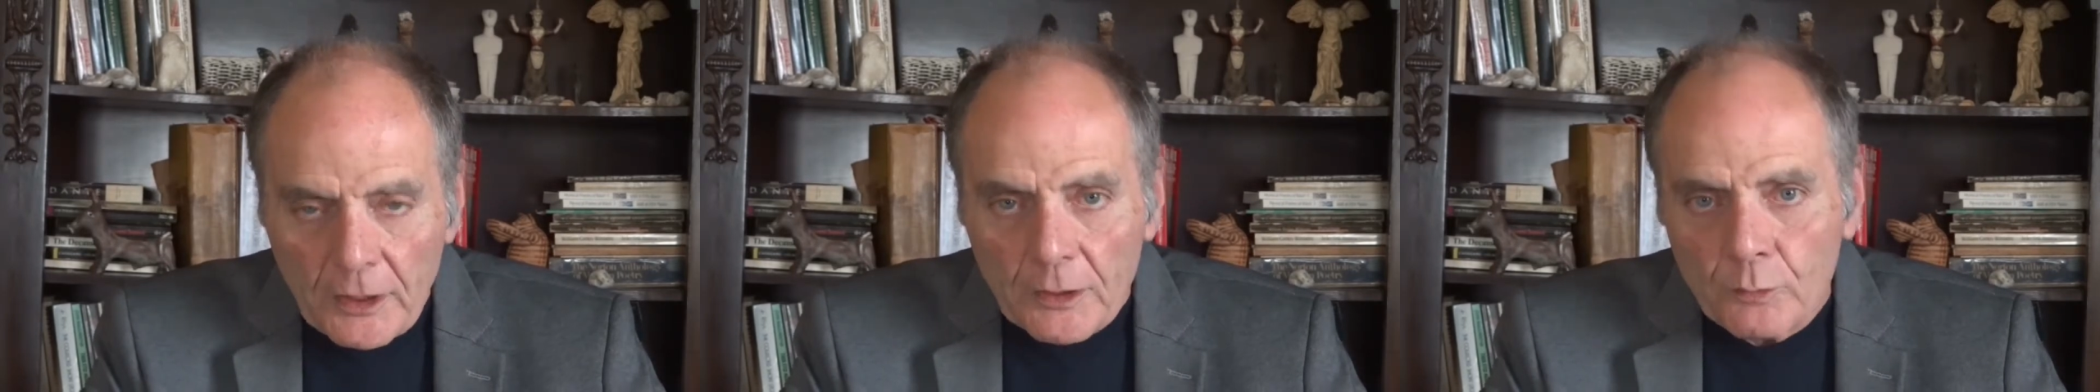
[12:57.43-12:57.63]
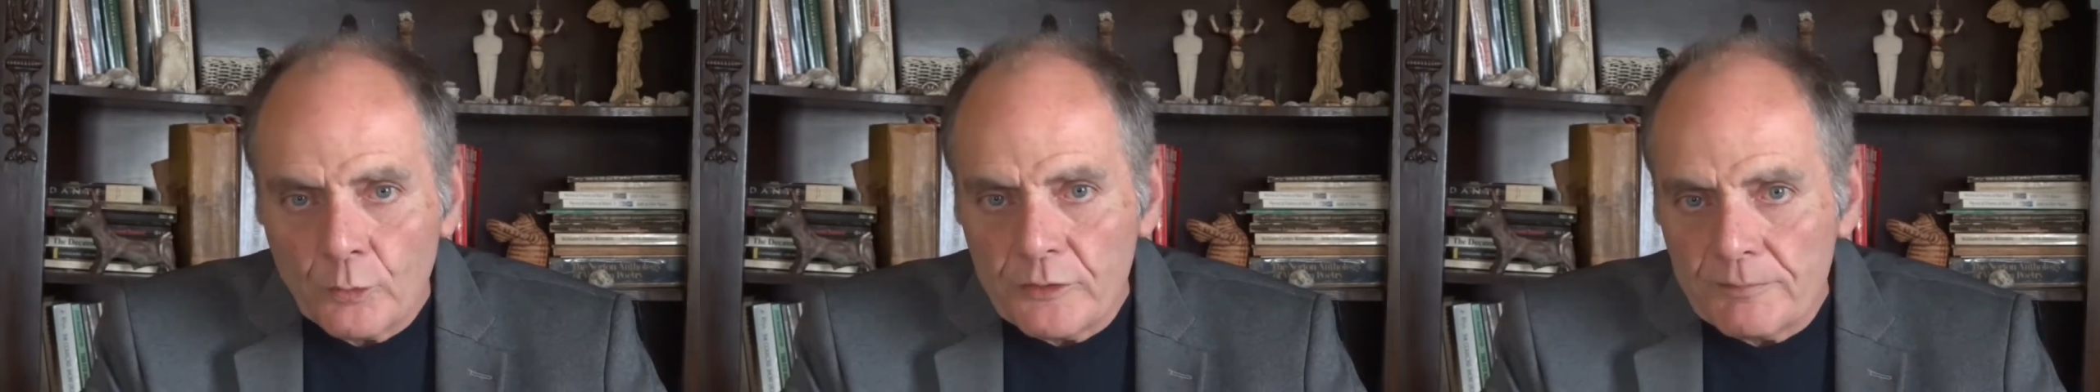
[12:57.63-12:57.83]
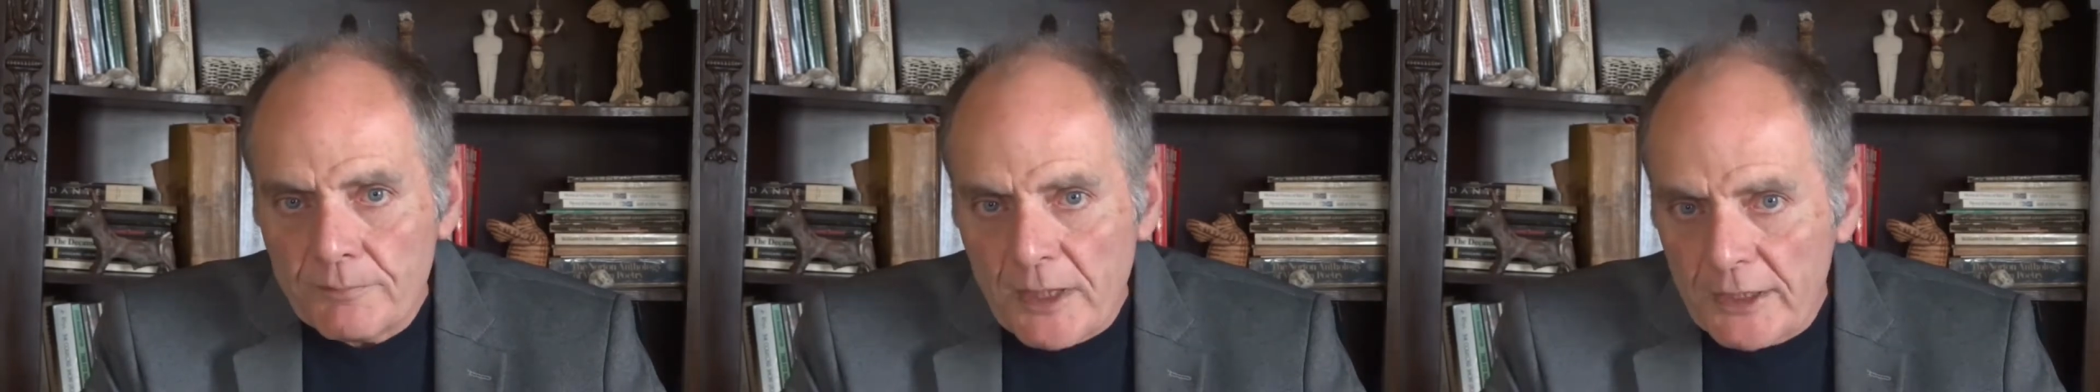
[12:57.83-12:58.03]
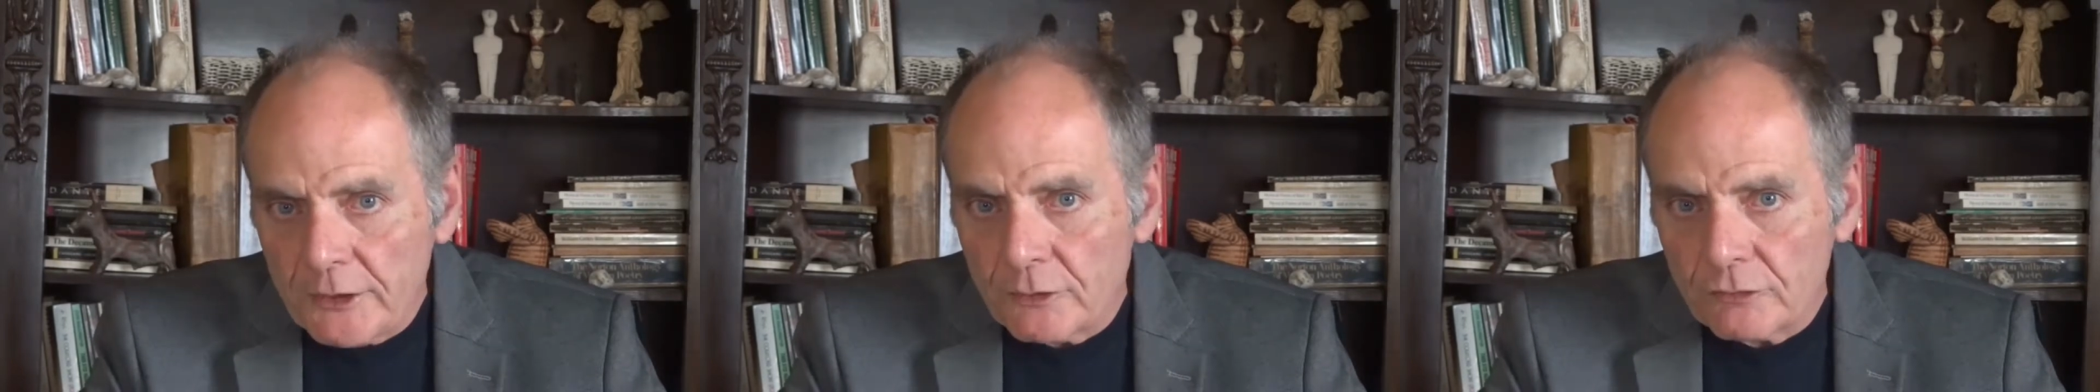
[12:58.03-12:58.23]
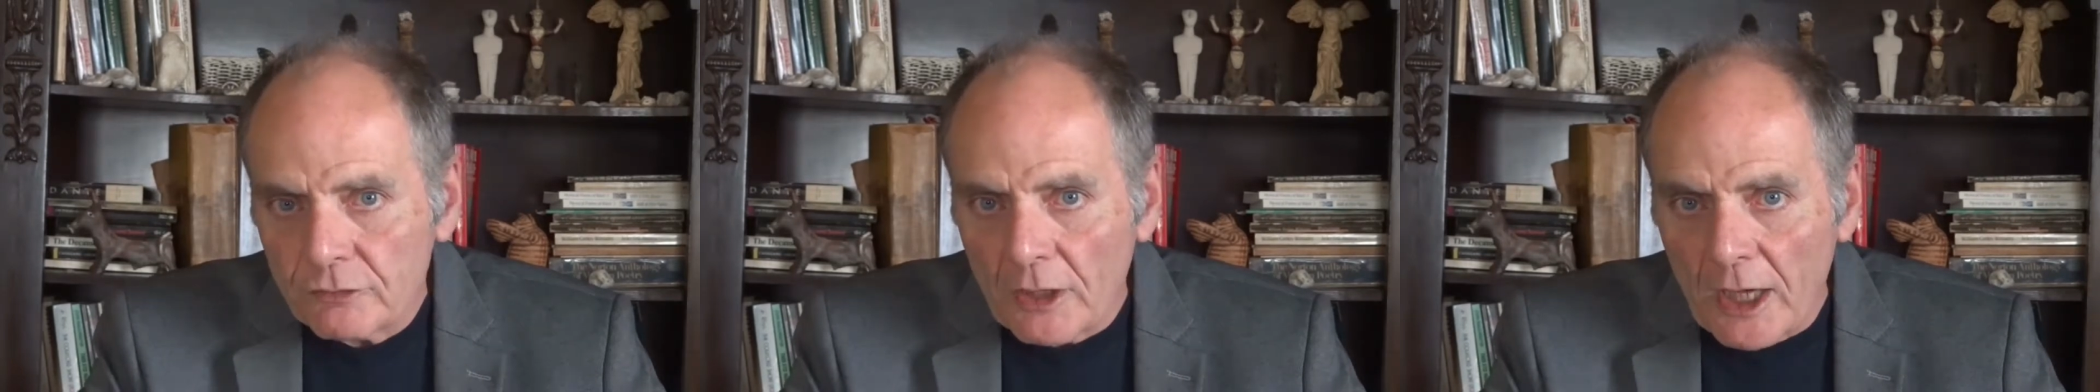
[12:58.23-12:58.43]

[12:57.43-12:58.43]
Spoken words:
We made it to